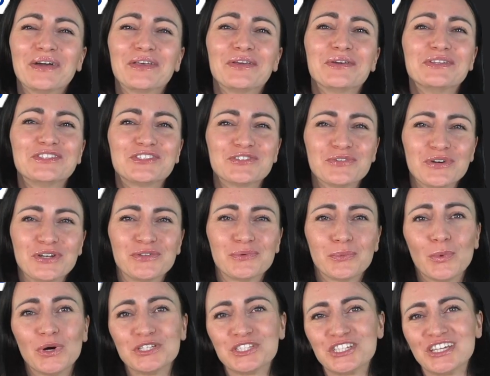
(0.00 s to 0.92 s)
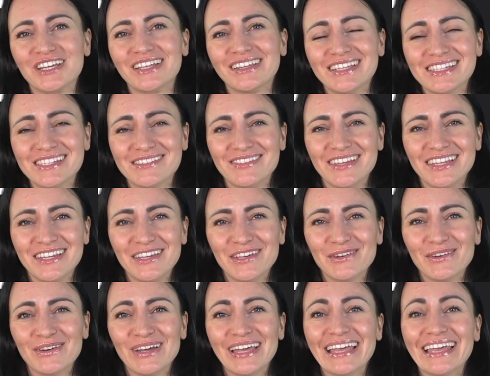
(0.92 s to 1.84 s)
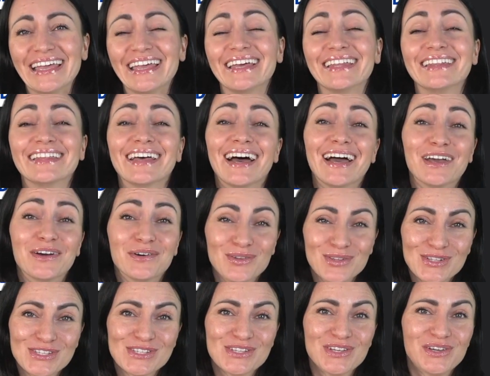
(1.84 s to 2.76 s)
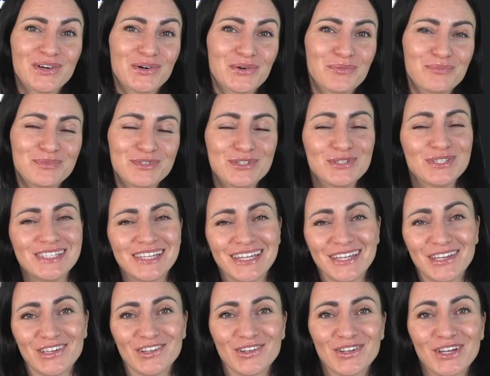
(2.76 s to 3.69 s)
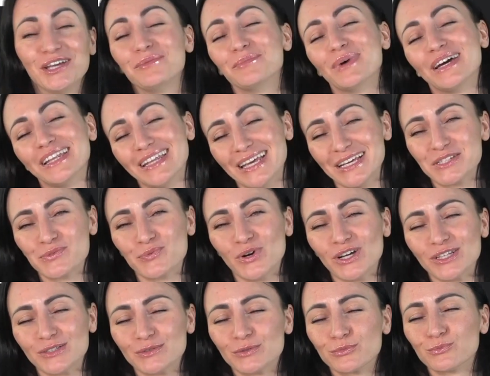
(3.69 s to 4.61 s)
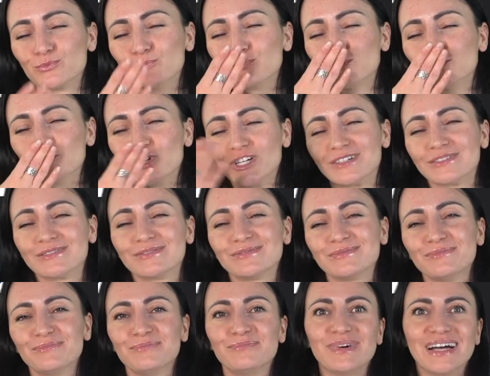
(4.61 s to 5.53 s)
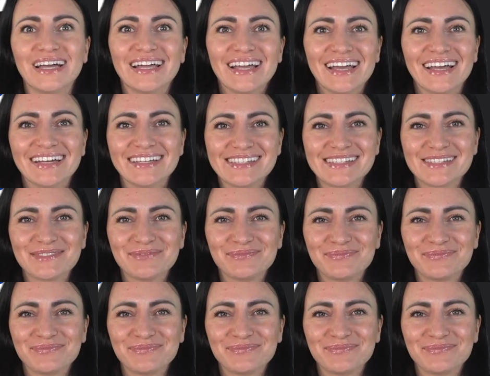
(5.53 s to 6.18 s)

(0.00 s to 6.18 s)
you enjoyed watching this video, and I also hope to see you in my next one. Bye guys.